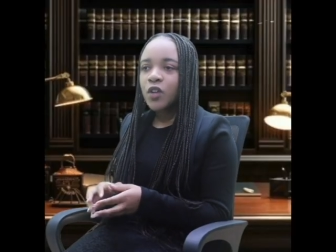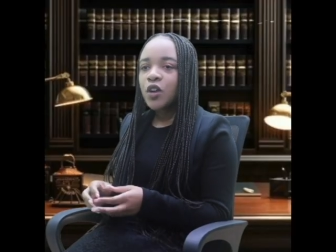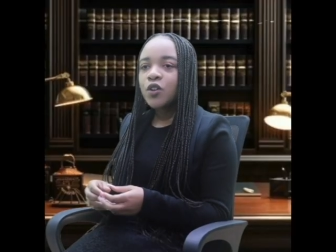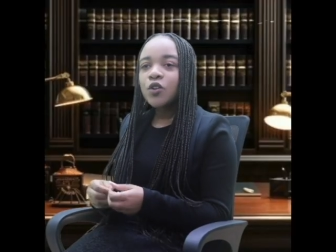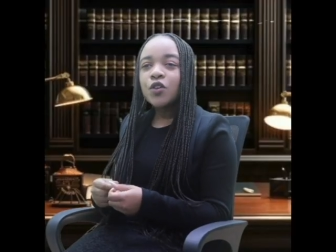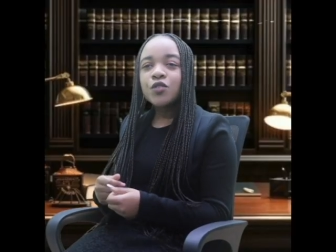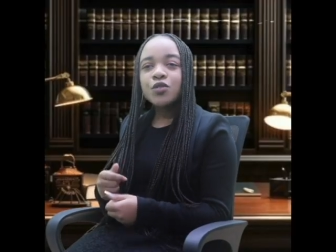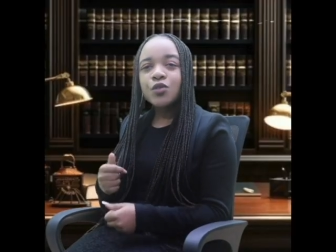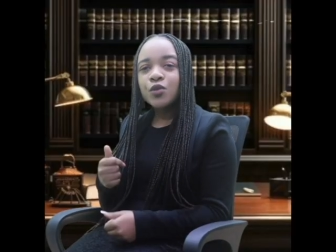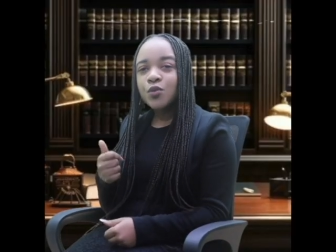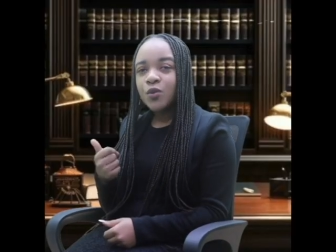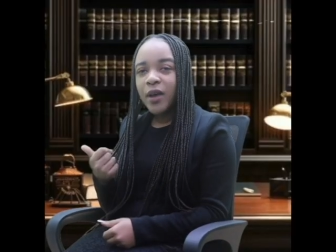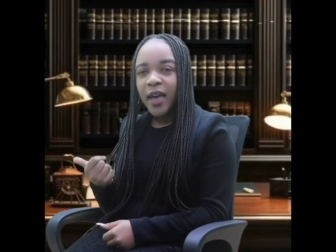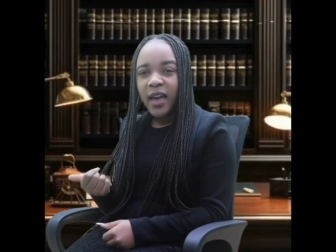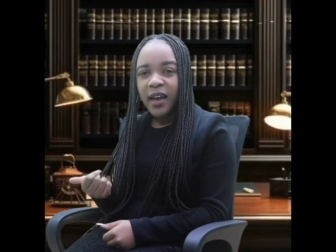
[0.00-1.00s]
Not through
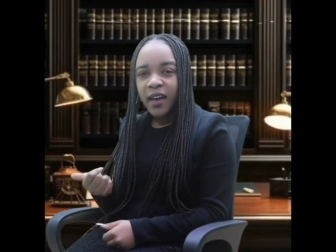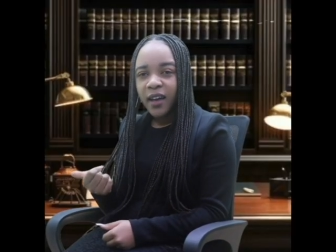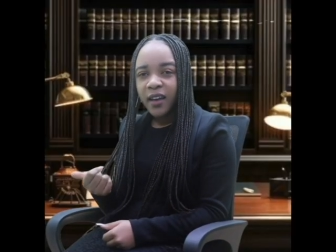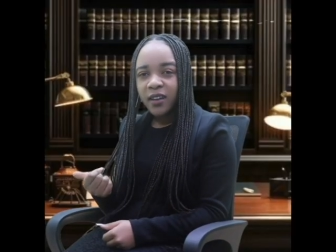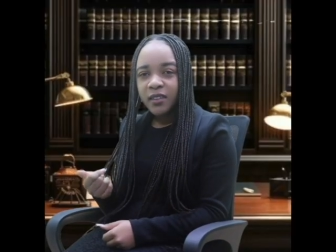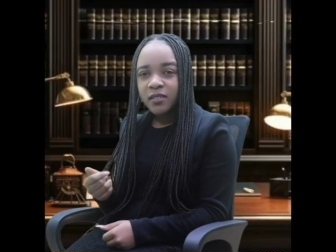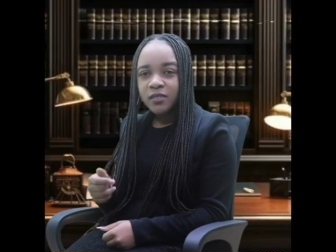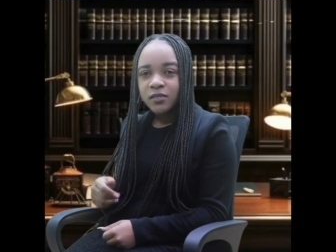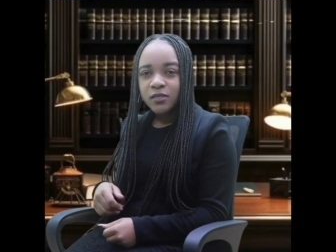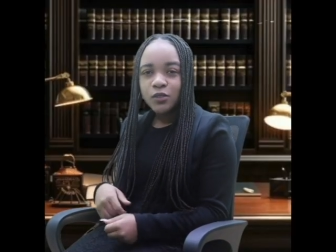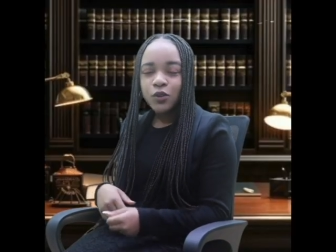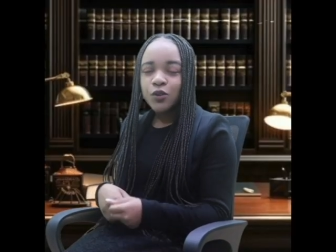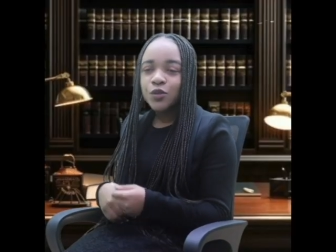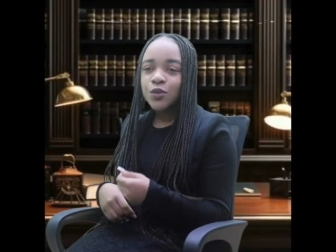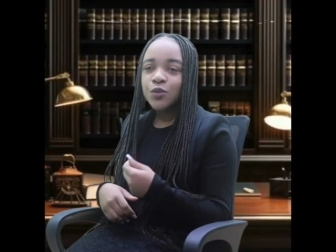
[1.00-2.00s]
anger,
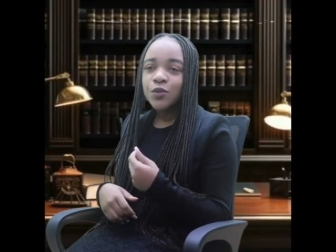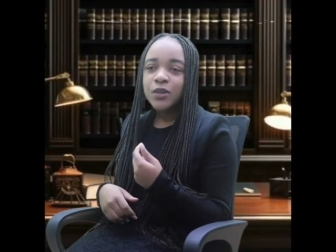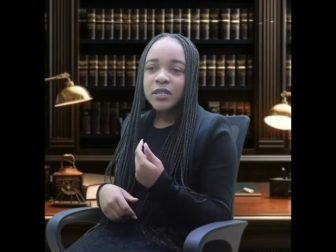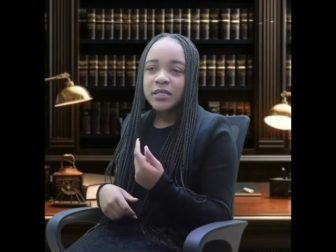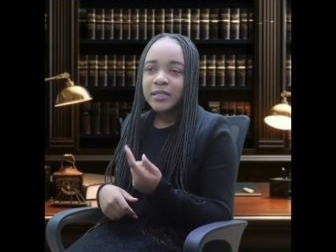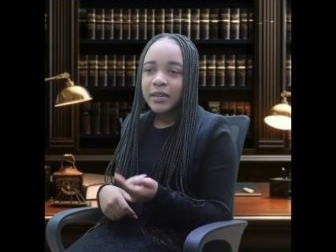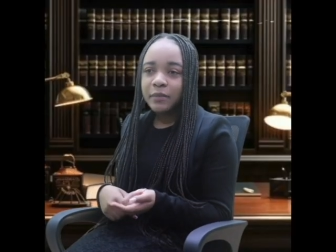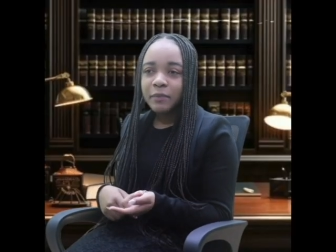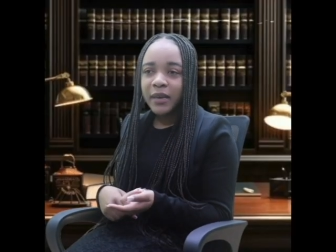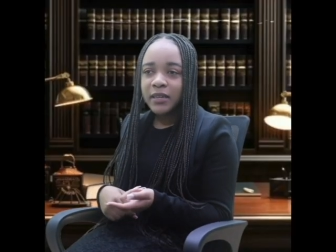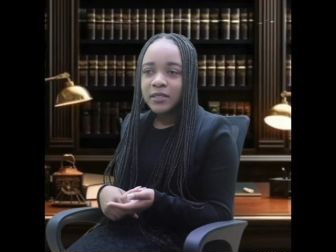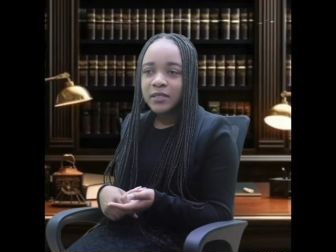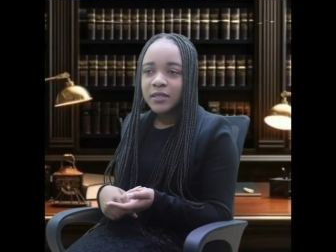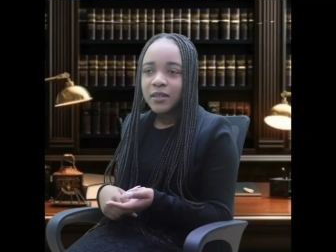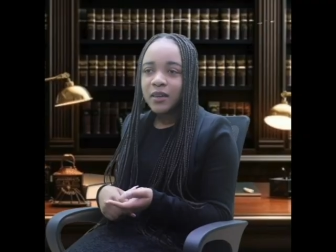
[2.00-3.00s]
not through
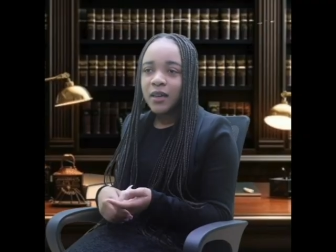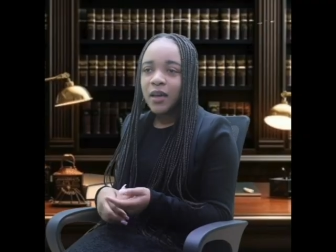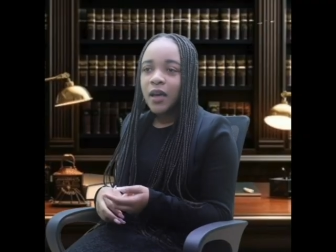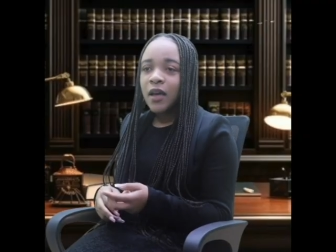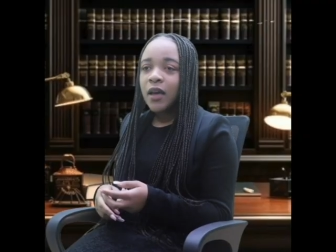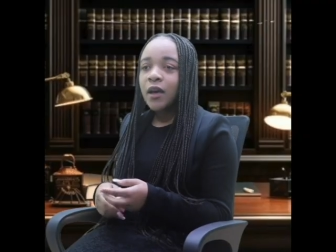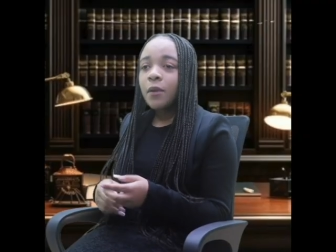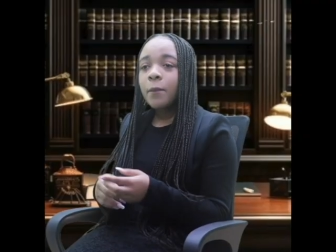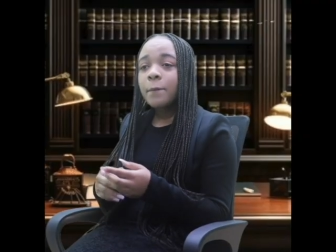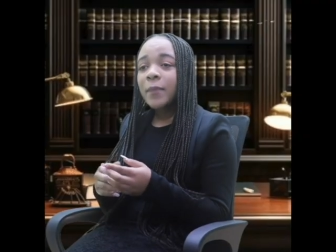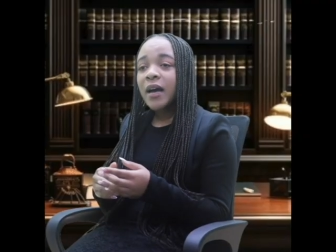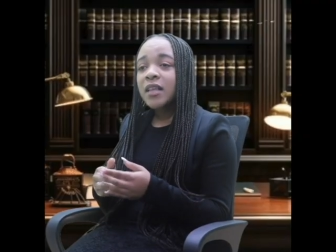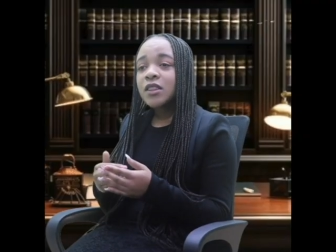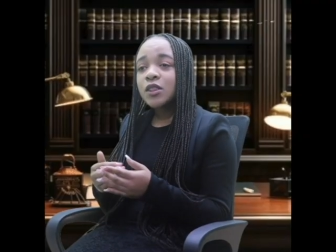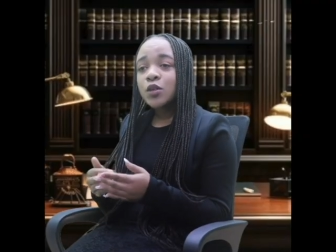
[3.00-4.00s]
resentment,
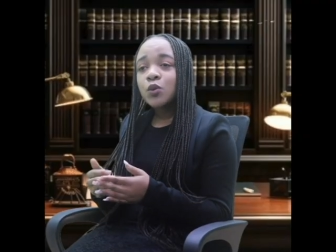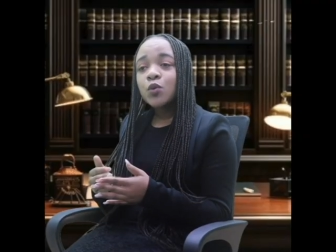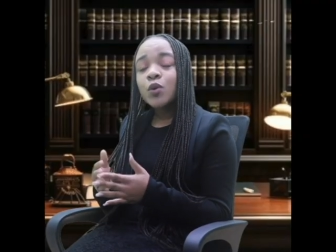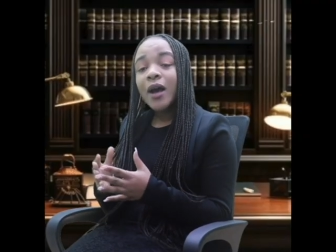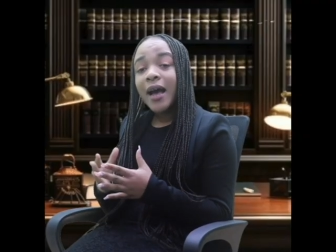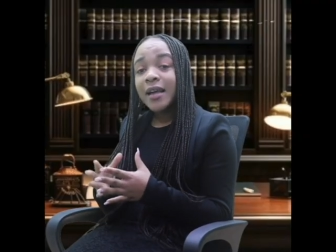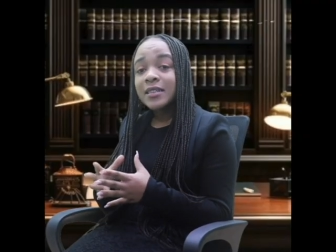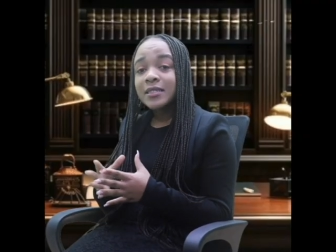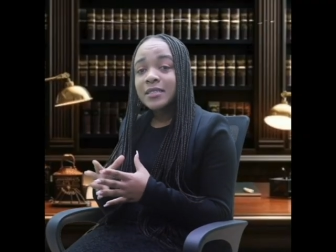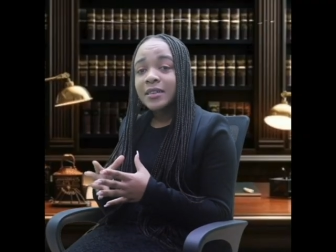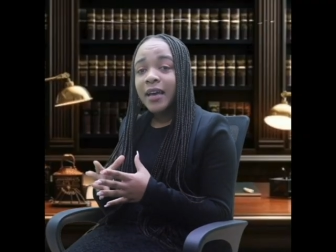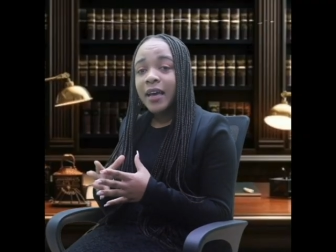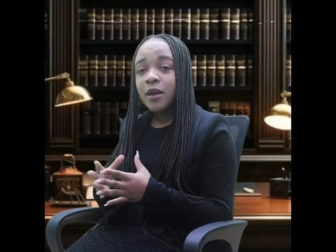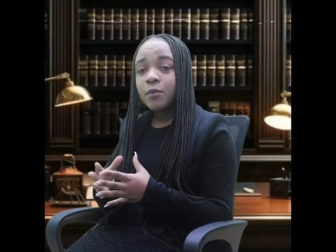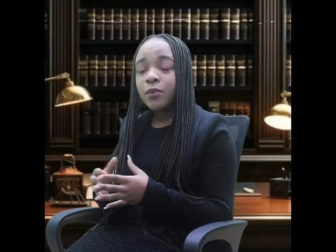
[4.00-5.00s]
but through
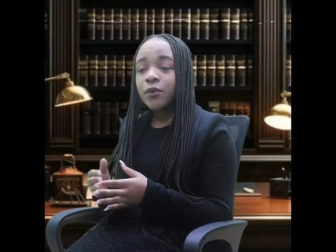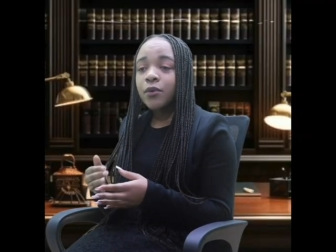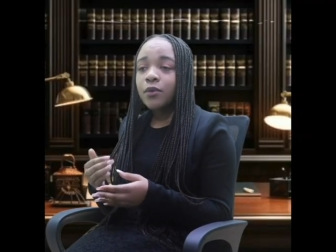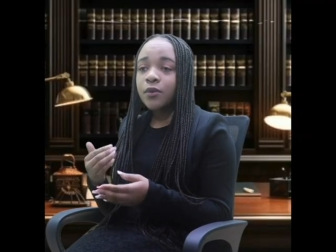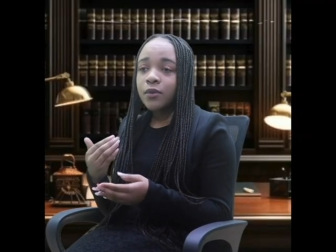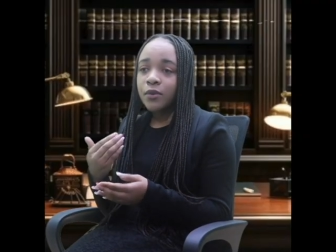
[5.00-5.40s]
undeniable